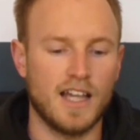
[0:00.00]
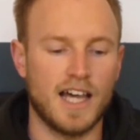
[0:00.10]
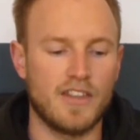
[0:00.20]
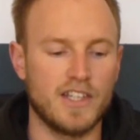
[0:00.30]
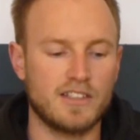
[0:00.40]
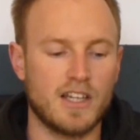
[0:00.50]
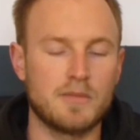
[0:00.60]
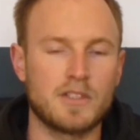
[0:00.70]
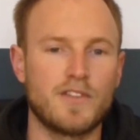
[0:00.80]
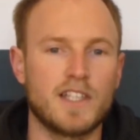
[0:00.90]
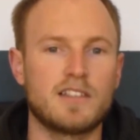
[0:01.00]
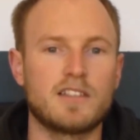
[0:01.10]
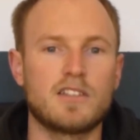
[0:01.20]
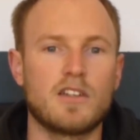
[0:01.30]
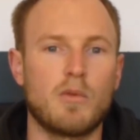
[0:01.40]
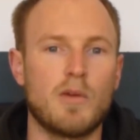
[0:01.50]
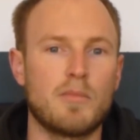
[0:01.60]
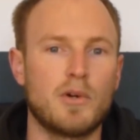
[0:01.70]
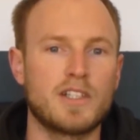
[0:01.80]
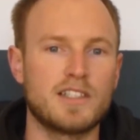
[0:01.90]
and this comes fitted to the
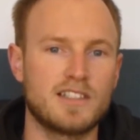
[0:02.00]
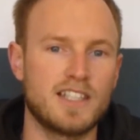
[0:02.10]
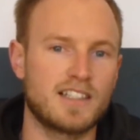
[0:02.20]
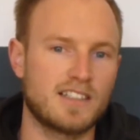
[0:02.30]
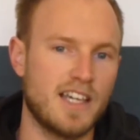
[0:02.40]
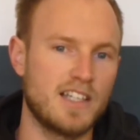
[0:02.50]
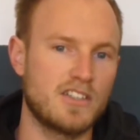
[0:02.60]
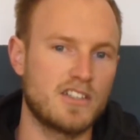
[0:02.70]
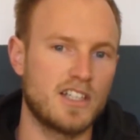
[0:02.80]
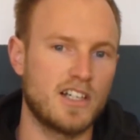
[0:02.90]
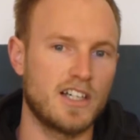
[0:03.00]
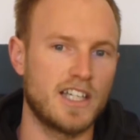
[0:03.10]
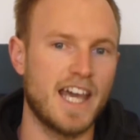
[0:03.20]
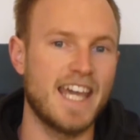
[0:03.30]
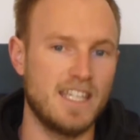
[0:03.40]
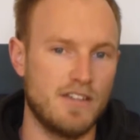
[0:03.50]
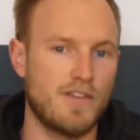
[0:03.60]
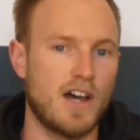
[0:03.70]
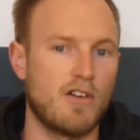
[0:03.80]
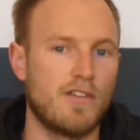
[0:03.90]
1.6 HDI
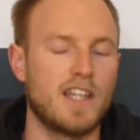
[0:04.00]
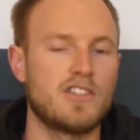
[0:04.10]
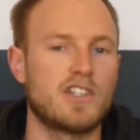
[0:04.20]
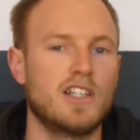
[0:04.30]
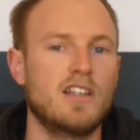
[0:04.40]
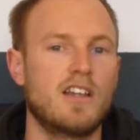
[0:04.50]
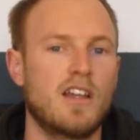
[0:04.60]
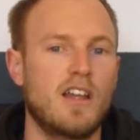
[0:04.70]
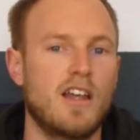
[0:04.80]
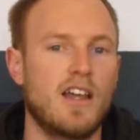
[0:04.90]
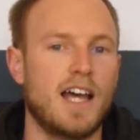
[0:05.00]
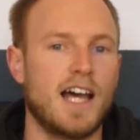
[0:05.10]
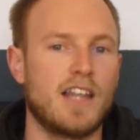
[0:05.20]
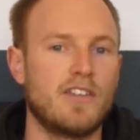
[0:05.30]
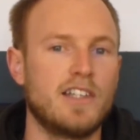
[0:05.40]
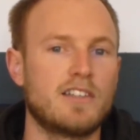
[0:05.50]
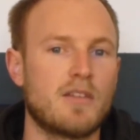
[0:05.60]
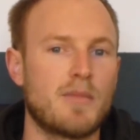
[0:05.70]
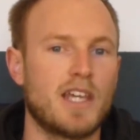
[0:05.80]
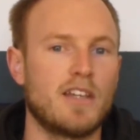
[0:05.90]
8-valve engine. And these
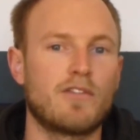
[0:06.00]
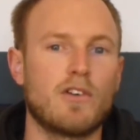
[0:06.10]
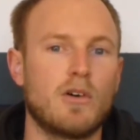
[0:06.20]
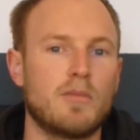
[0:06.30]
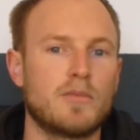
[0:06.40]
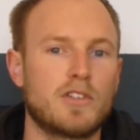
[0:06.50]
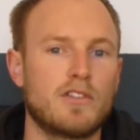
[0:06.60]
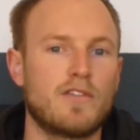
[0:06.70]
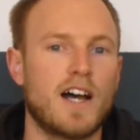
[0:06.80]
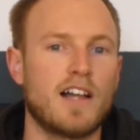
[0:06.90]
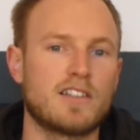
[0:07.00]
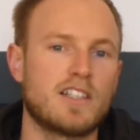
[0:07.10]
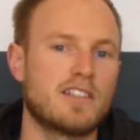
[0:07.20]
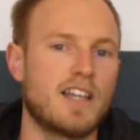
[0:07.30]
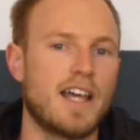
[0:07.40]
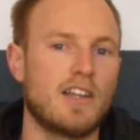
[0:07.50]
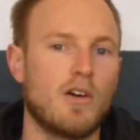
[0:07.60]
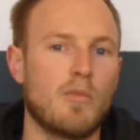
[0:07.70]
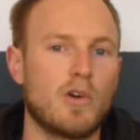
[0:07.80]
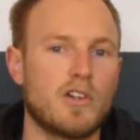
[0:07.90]
are made from 2010
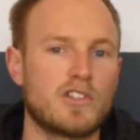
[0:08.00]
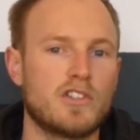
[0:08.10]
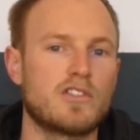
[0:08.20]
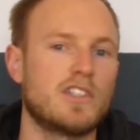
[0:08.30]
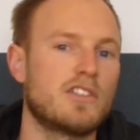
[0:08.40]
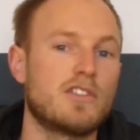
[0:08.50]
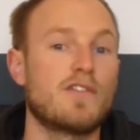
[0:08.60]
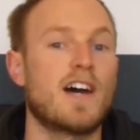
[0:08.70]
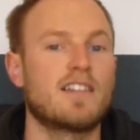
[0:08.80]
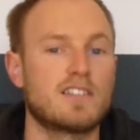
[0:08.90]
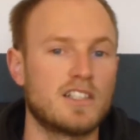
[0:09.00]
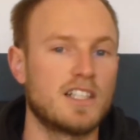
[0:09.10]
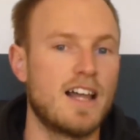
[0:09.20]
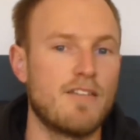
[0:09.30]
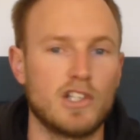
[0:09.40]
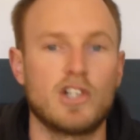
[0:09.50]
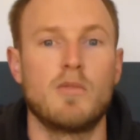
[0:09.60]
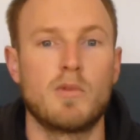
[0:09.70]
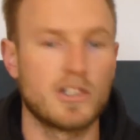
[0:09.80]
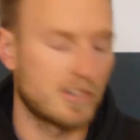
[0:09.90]
onwards, usually 2011
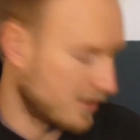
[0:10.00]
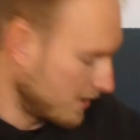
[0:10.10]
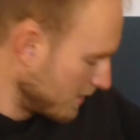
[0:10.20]
onwards.